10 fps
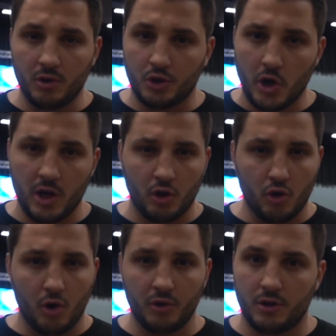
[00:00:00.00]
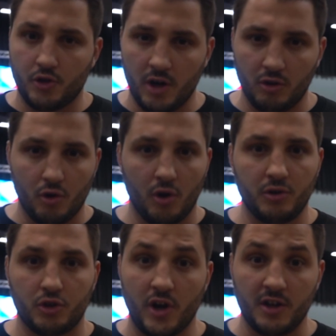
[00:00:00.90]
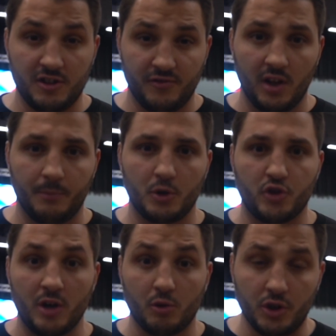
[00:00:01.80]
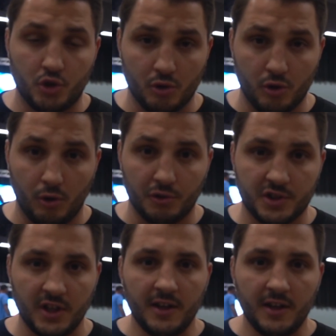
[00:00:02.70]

you're trying to develop, you're trying to reach your goals.